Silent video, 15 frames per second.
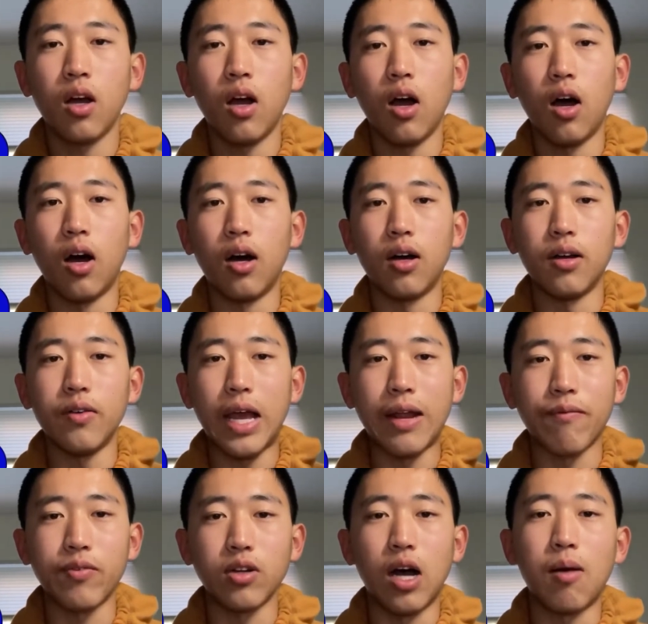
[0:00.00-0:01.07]

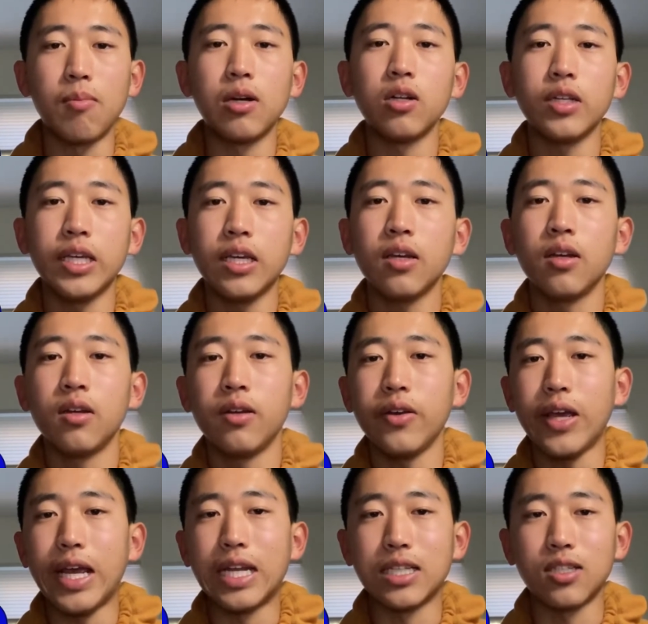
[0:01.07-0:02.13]
and phenomenally,
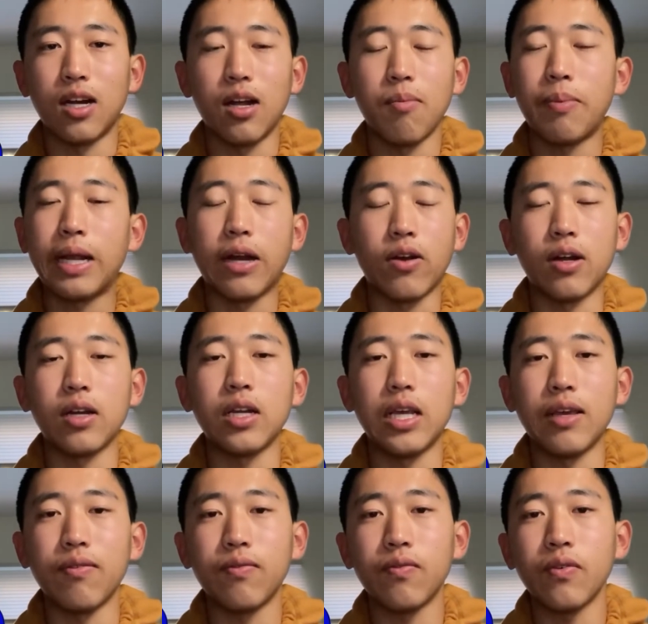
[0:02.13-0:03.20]
it is not apparent
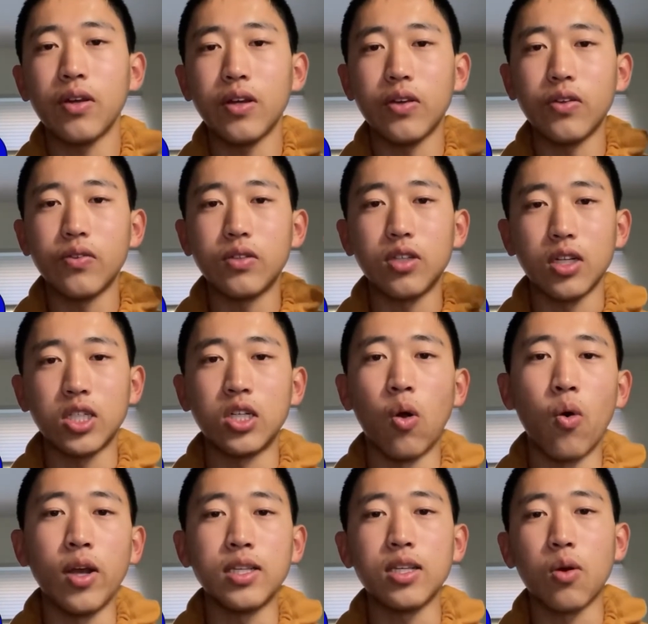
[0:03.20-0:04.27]
if such
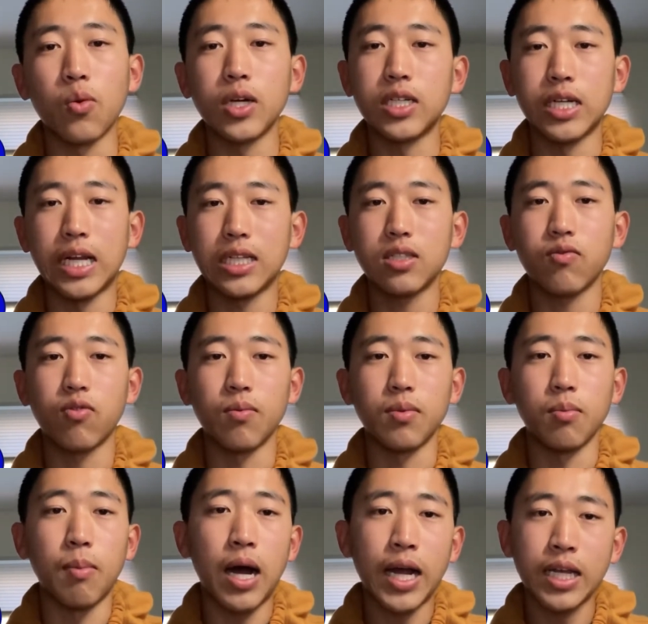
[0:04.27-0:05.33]
noise originates from the
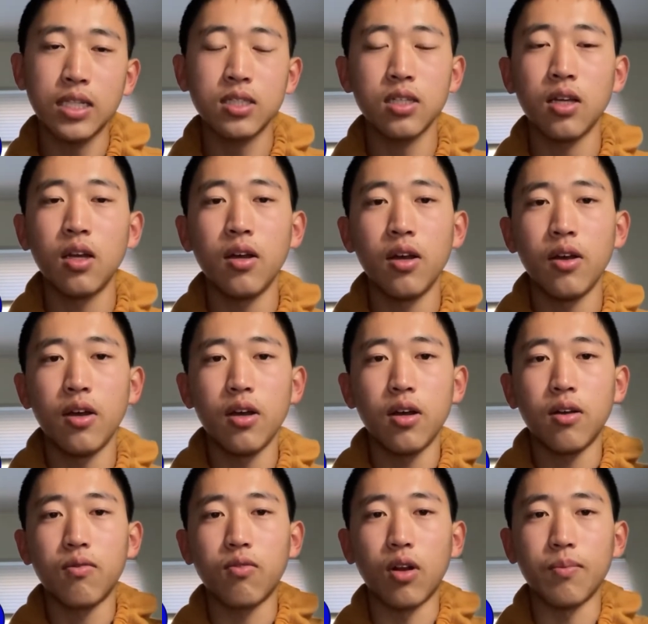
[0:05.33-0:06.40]
mind,
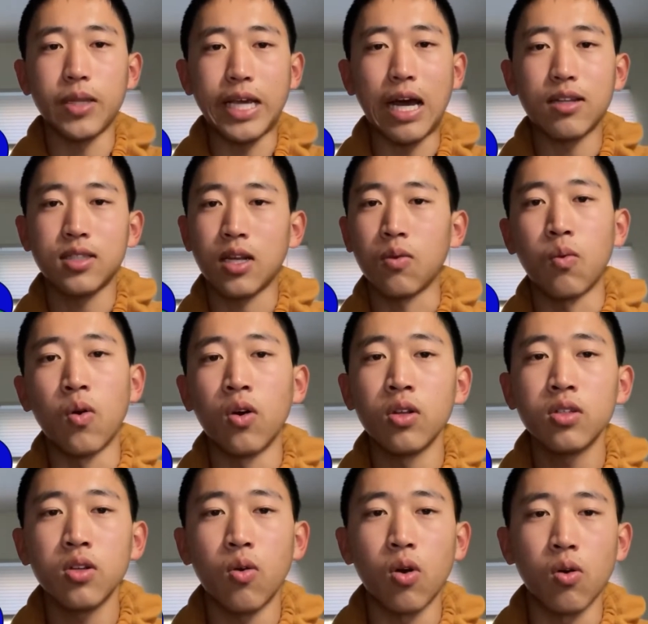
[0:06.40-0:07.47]
from the outside
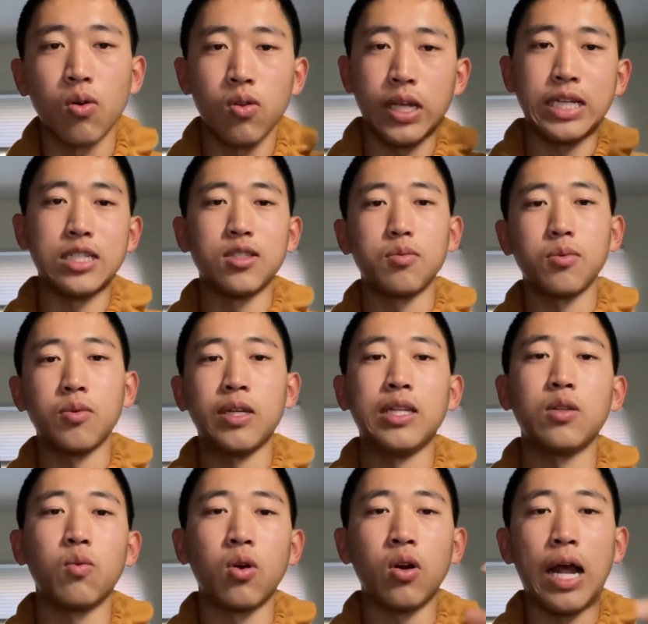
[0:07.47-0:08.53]
world, or relations between
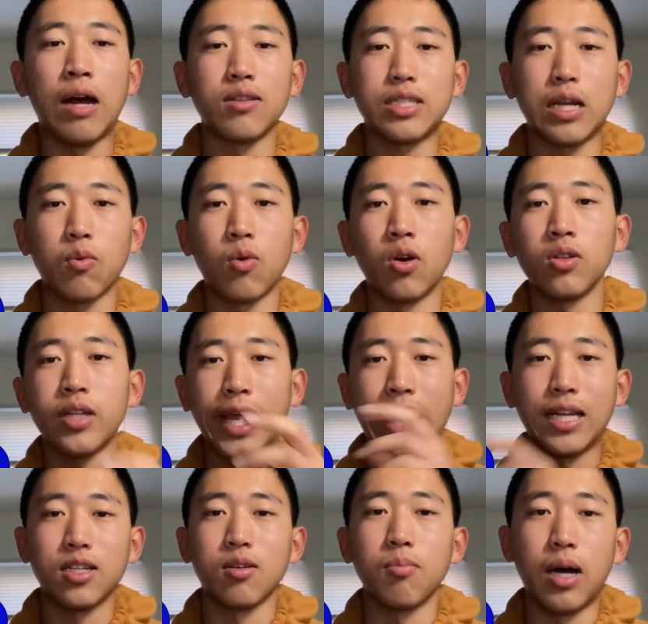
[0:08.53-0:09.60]
the outside world
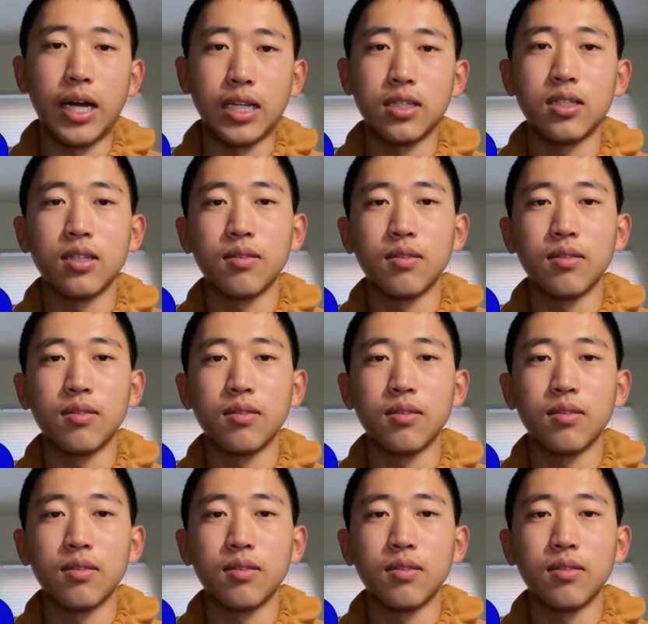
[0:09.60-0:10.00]
and your mind.